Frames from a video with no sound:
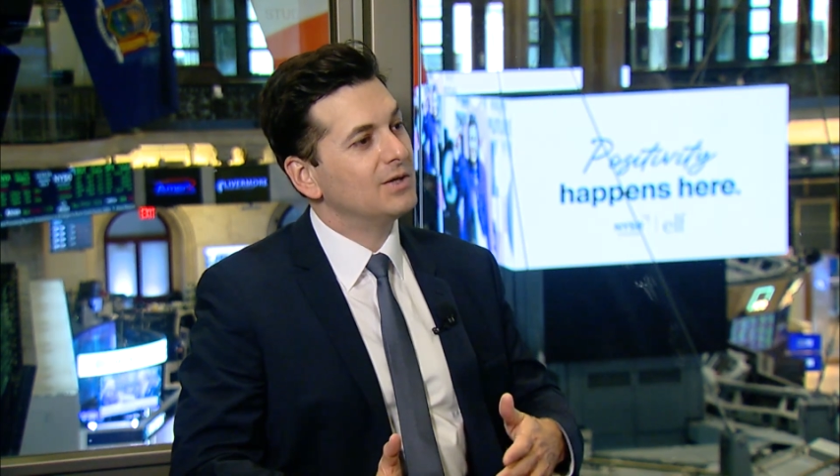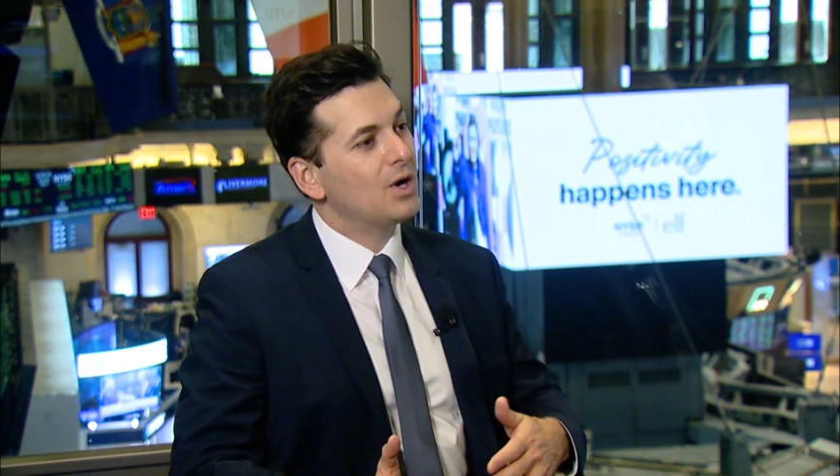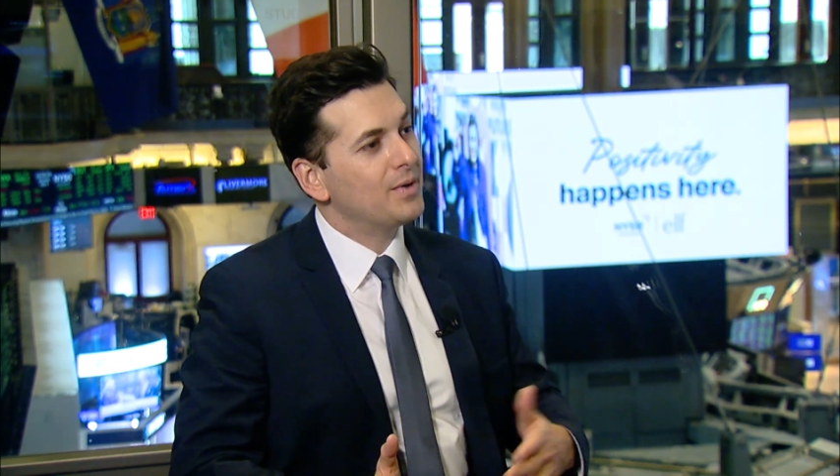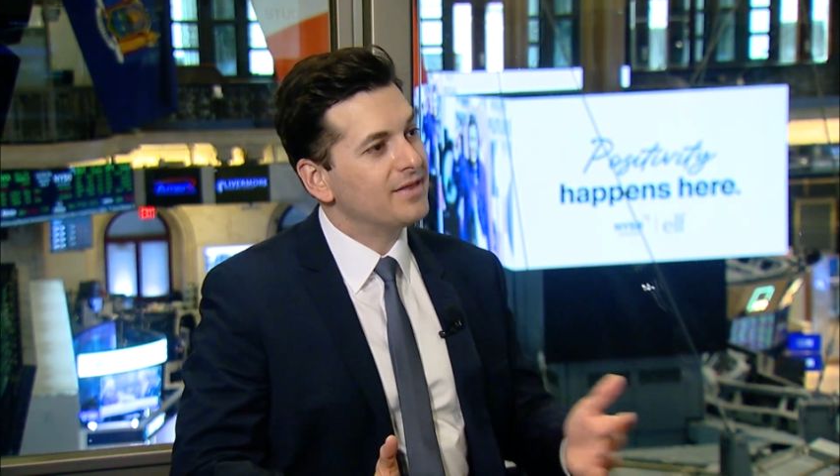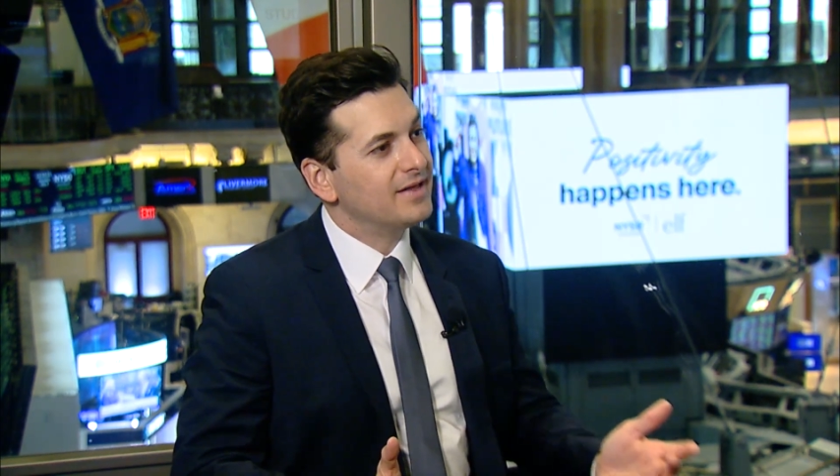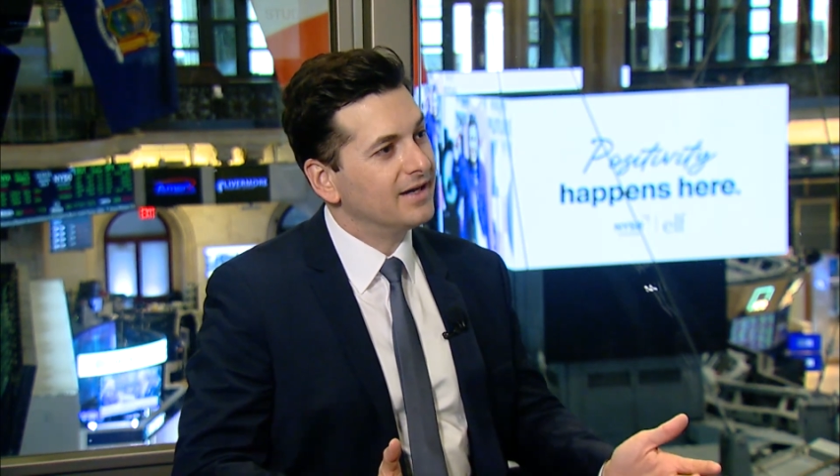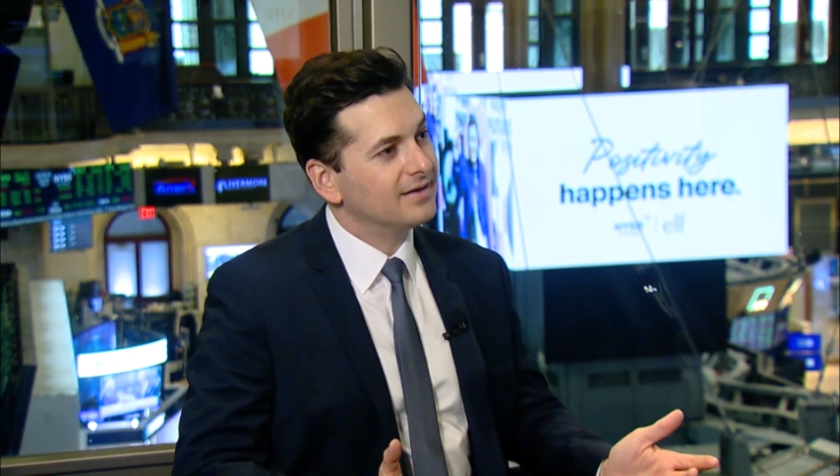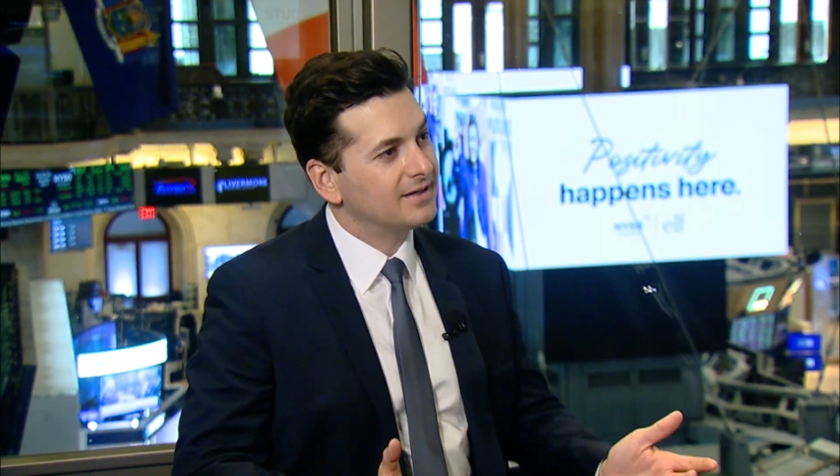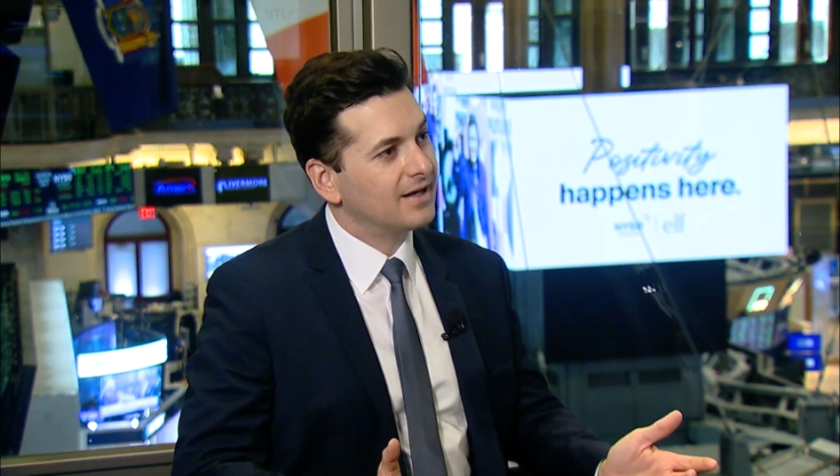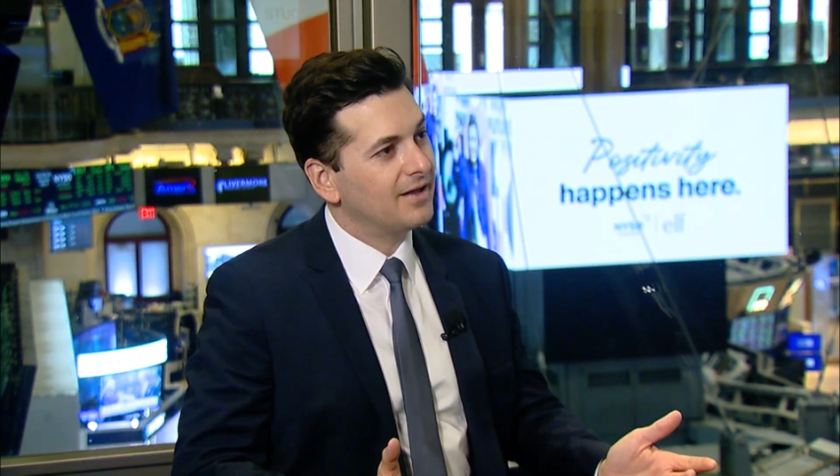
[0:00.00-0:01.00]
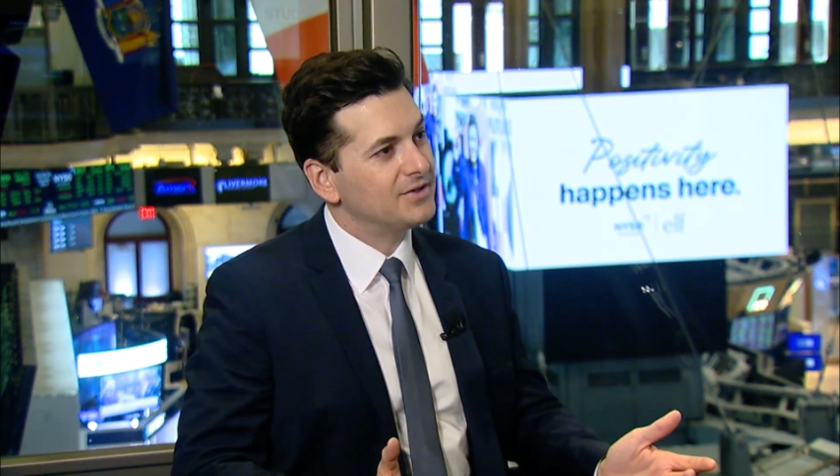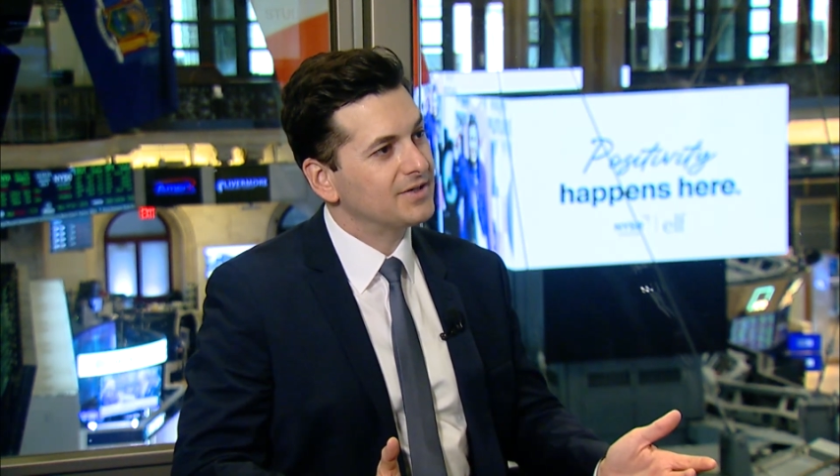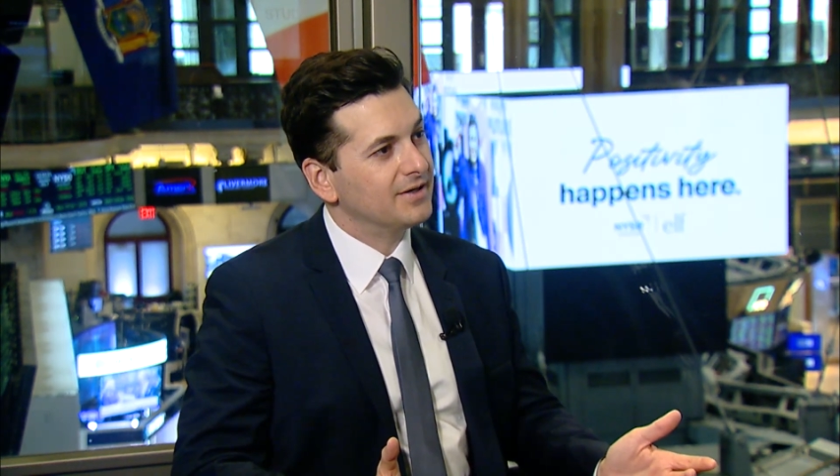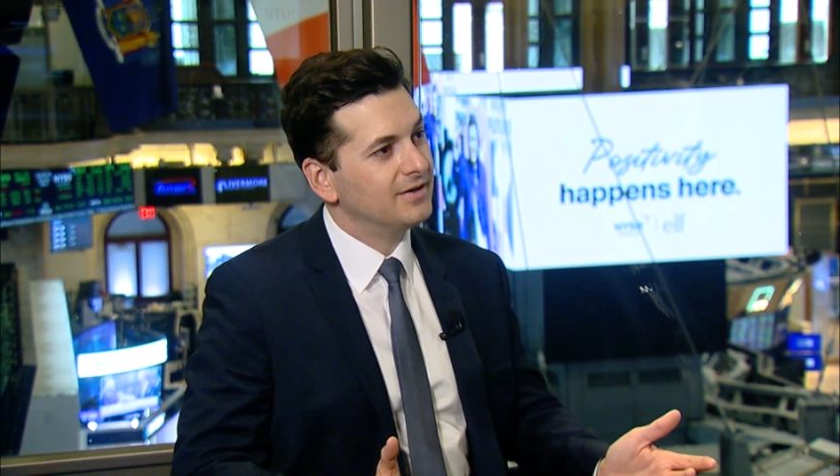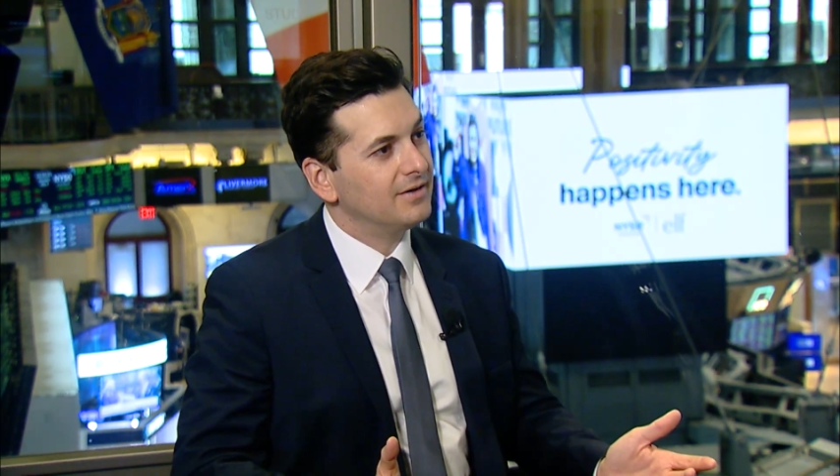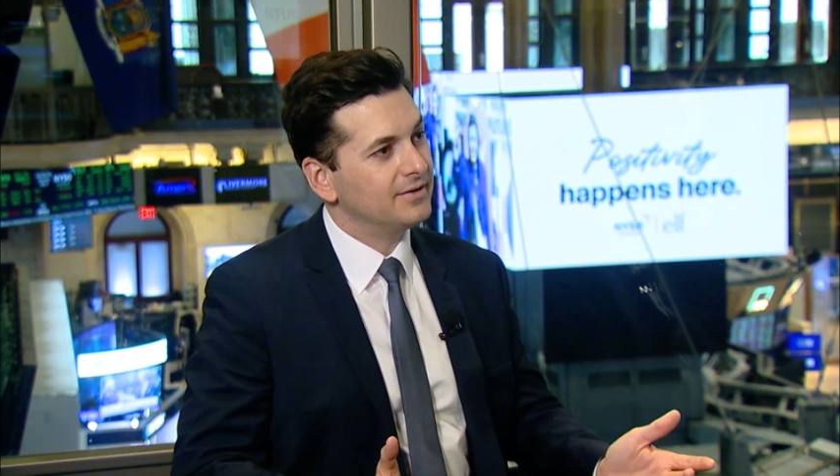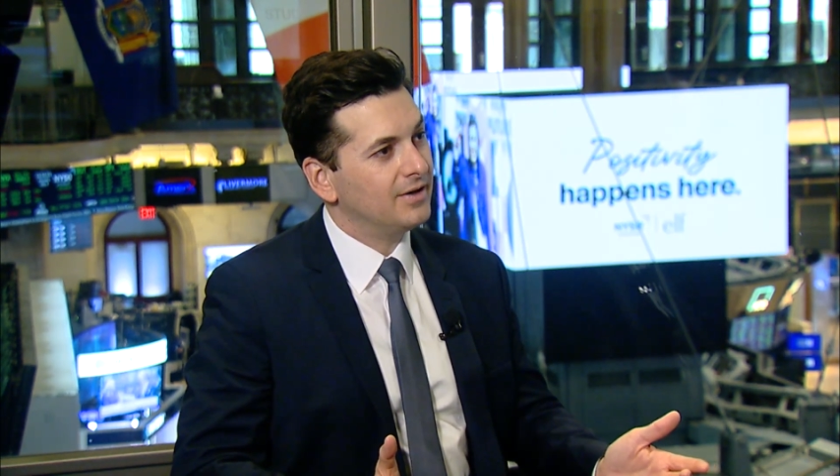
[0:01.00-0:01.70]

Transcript: where we think technology is going to go.